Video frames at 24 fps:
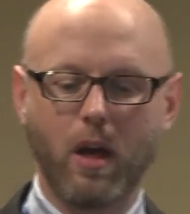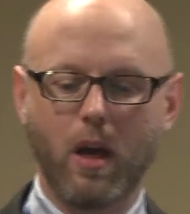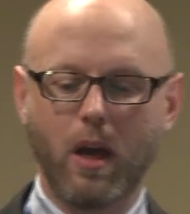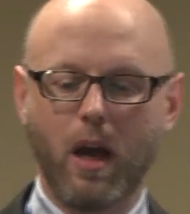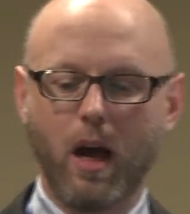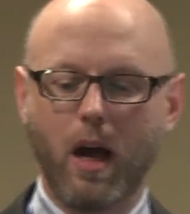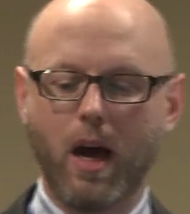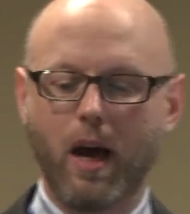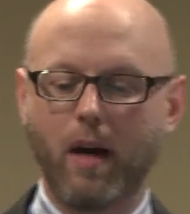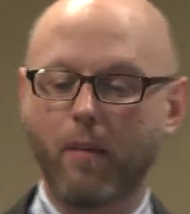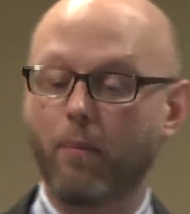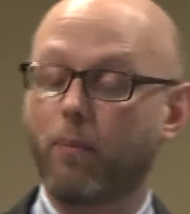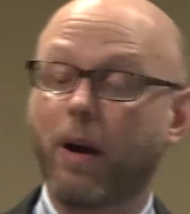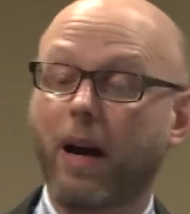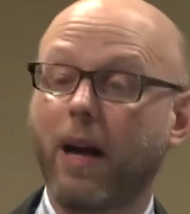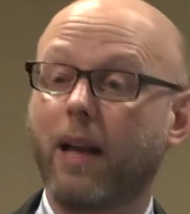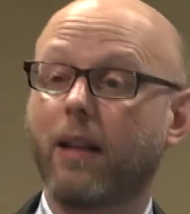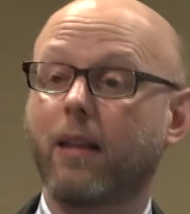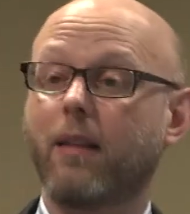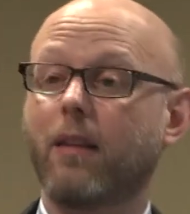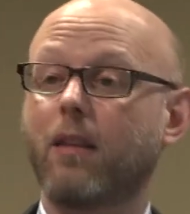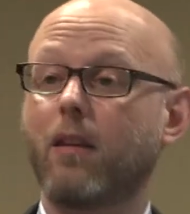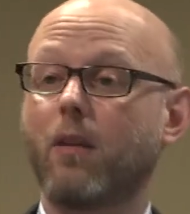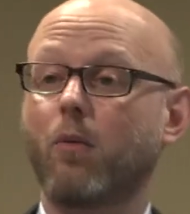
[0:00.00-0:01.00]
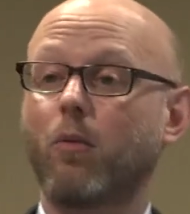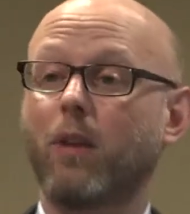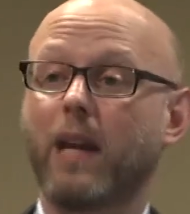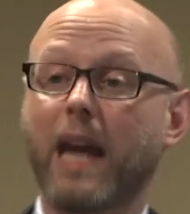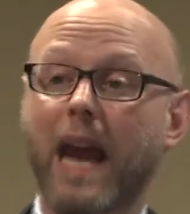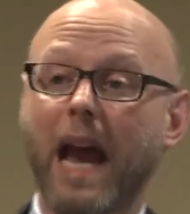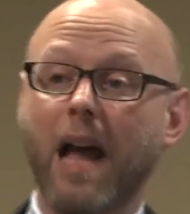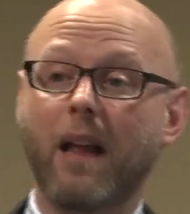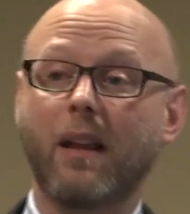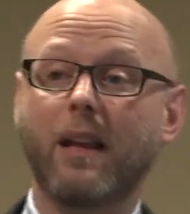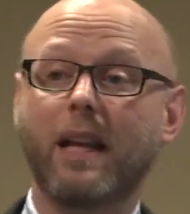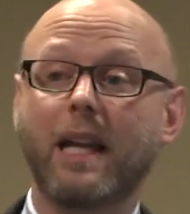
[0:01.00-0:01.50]
But the
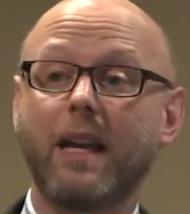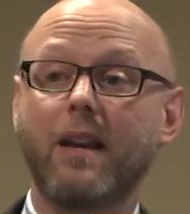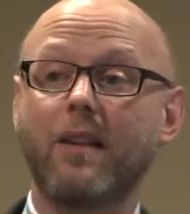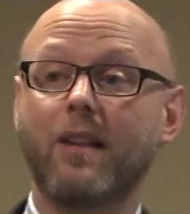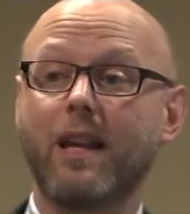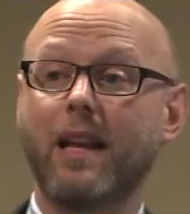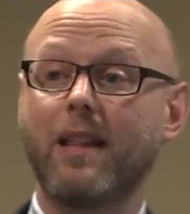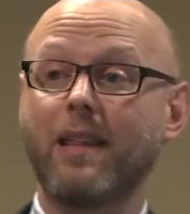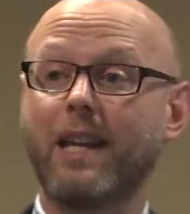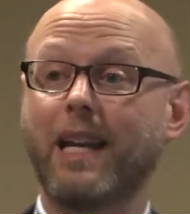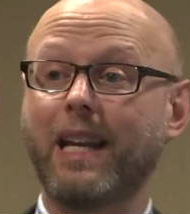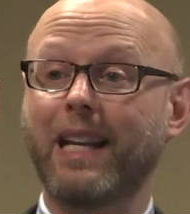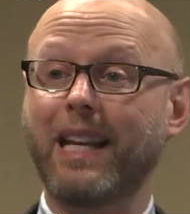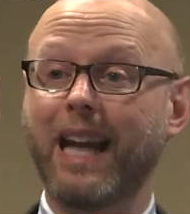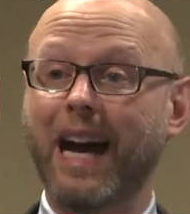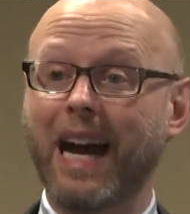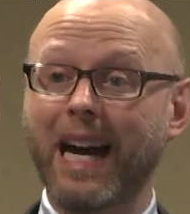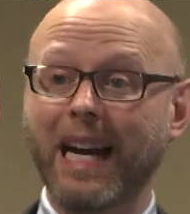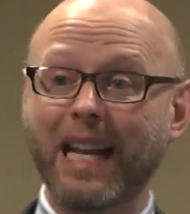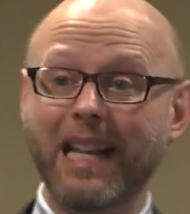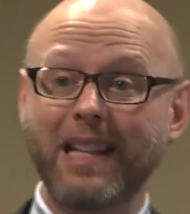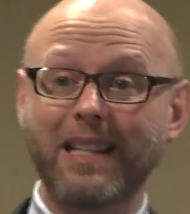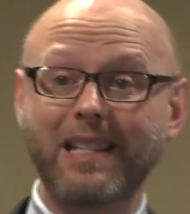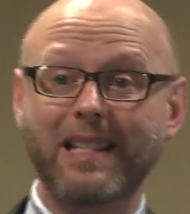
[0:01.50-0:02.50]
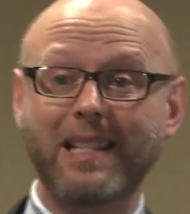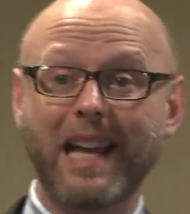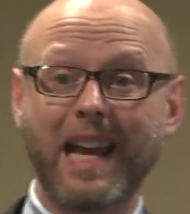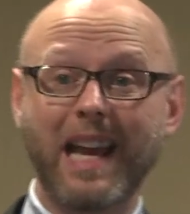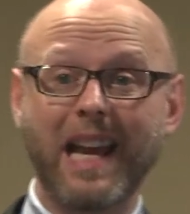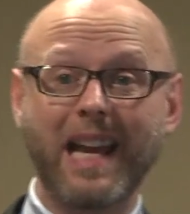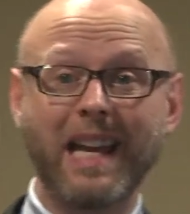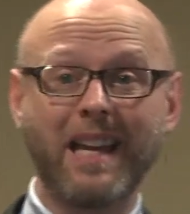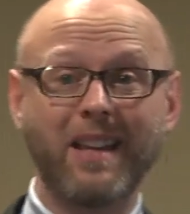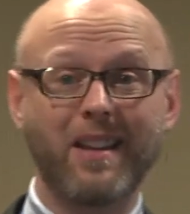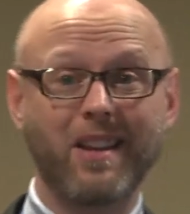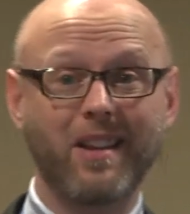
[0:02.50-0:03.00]
reality is, in the United
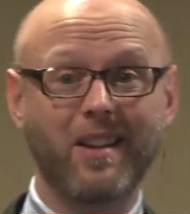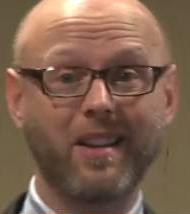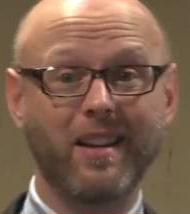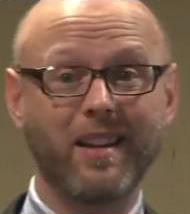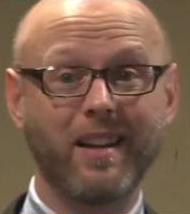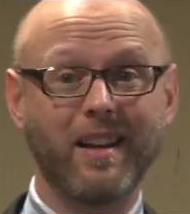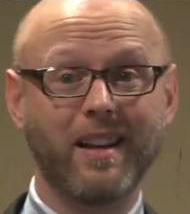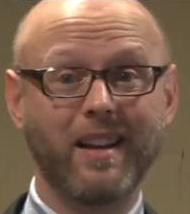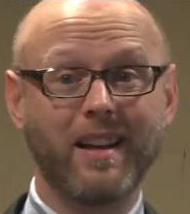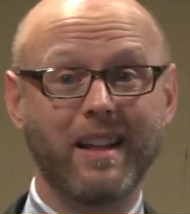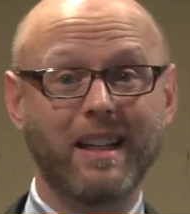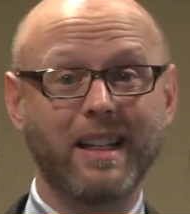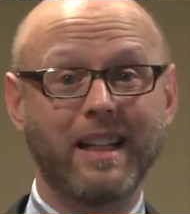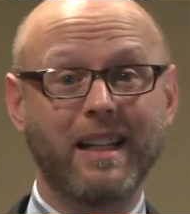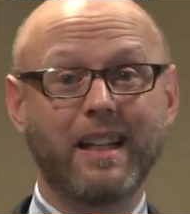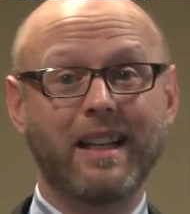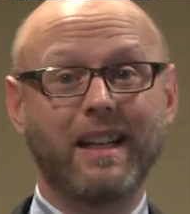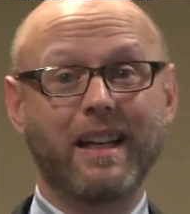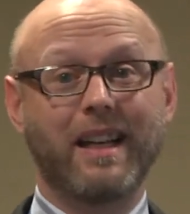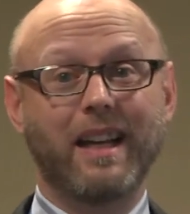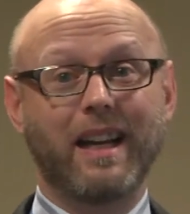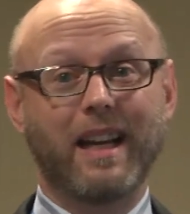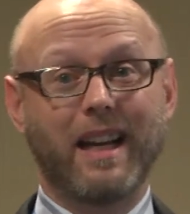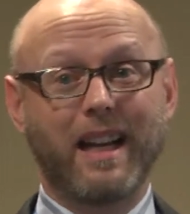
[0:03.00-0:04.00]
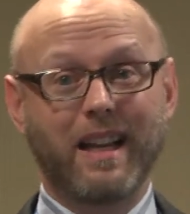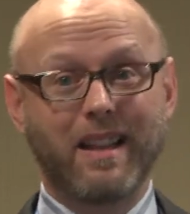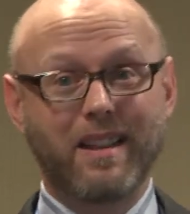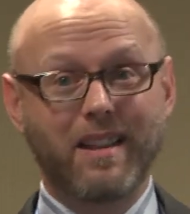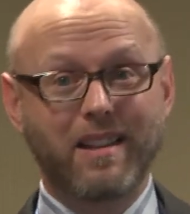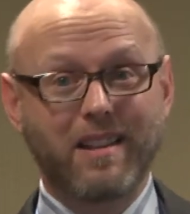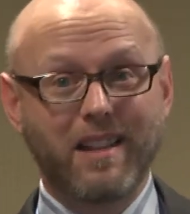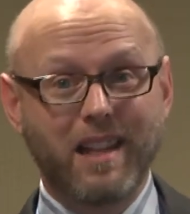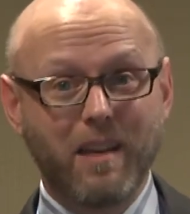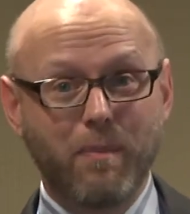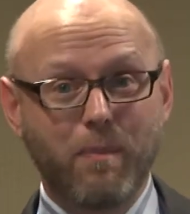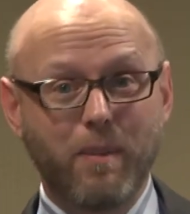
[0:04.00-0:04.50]
States, it's
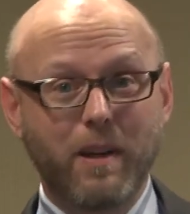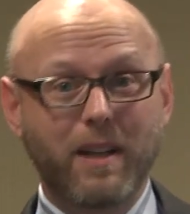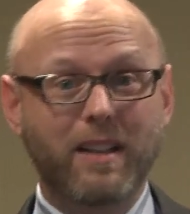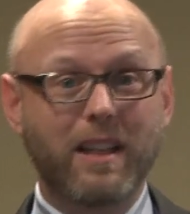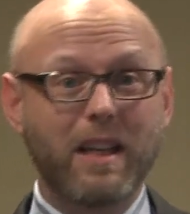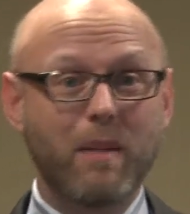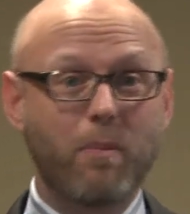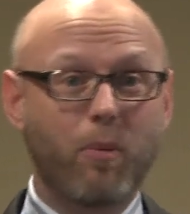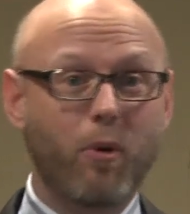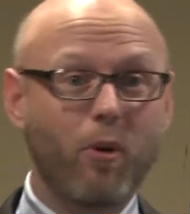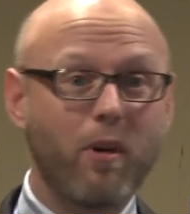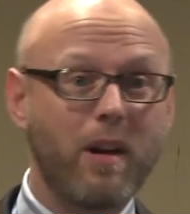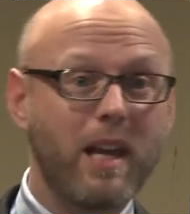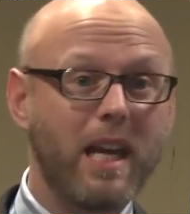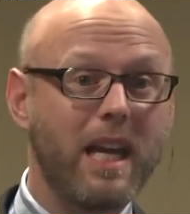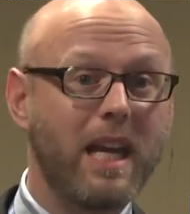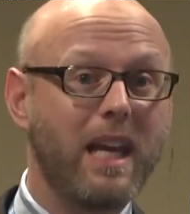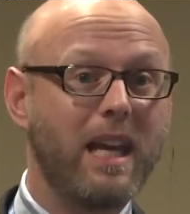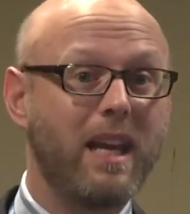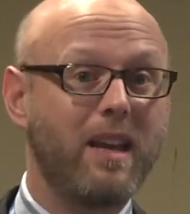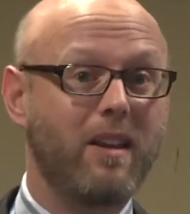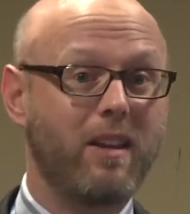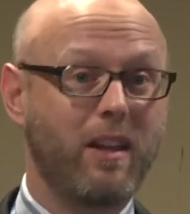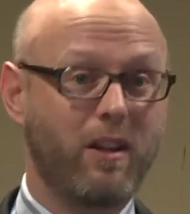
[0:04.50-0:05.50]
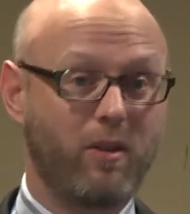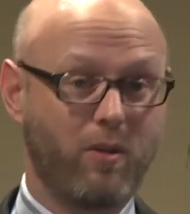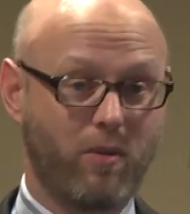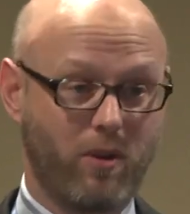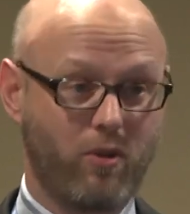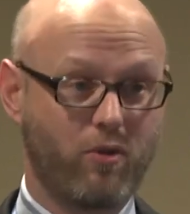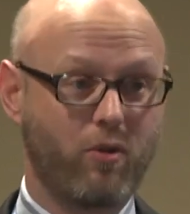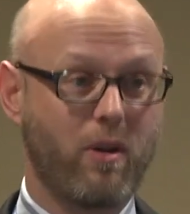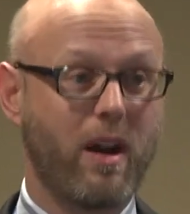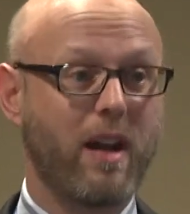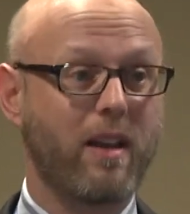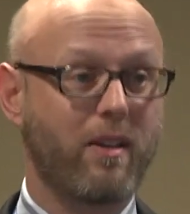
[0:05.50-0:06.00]
typically pretty easy to
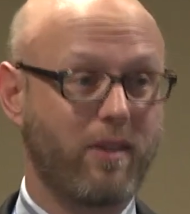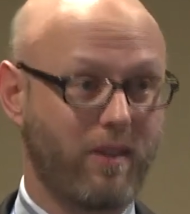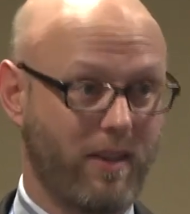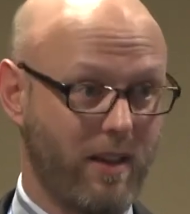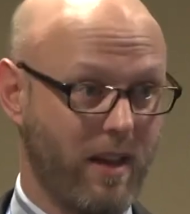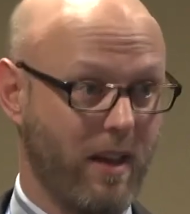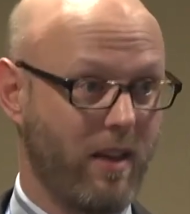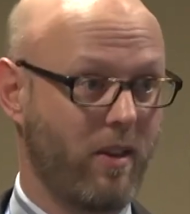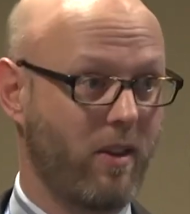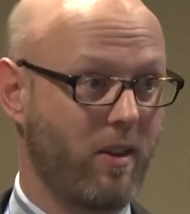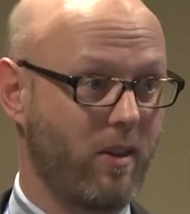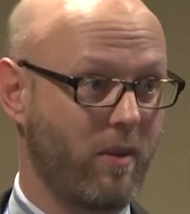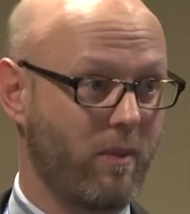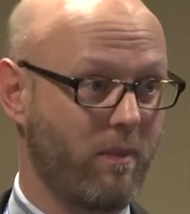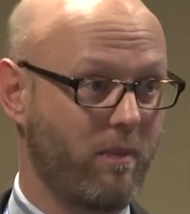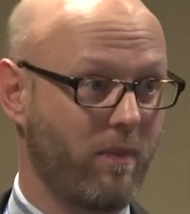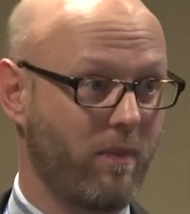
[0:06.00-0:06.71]
address this.